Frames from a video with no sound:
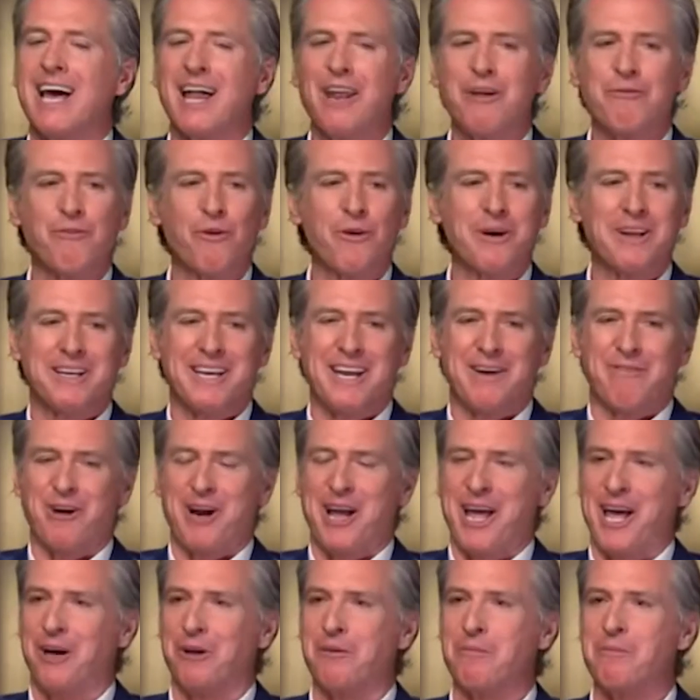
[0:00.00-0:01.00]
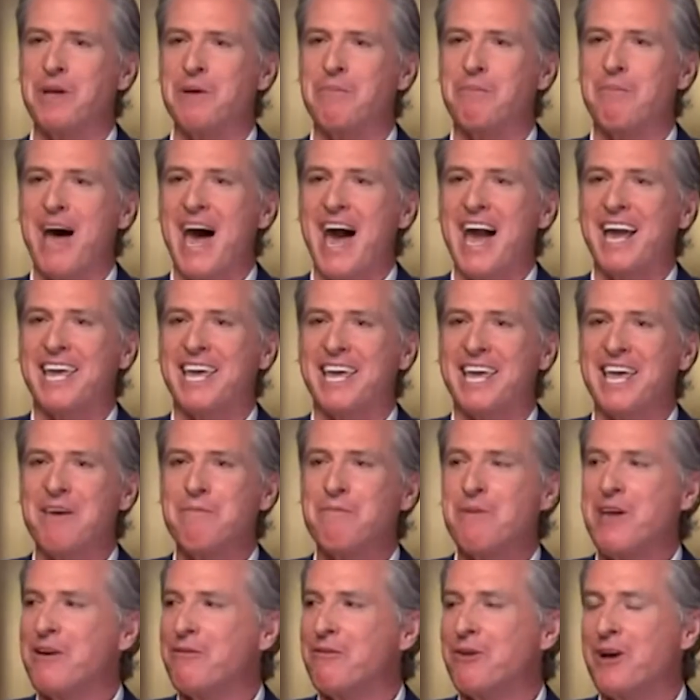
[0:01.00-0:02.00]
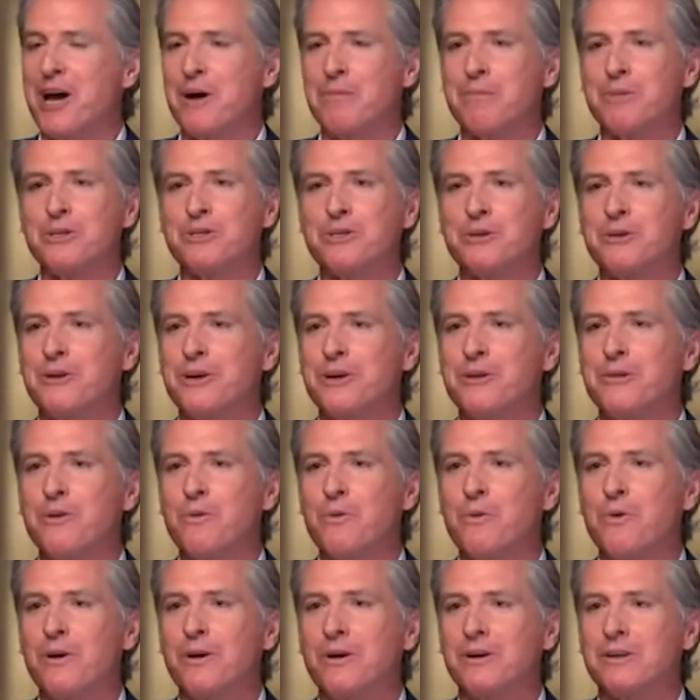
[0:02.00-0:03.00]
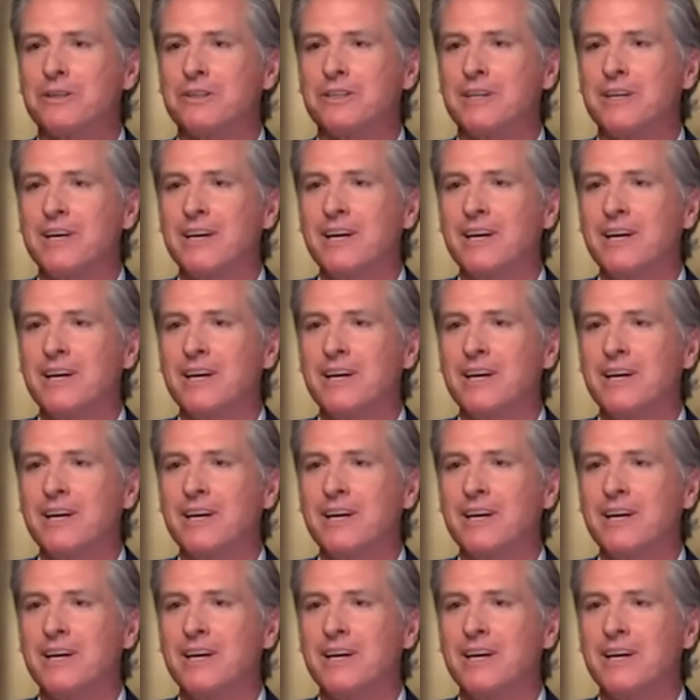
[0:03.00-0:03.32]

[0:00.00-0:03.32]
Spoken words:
California never held me back. It gave me every opportunity in the world.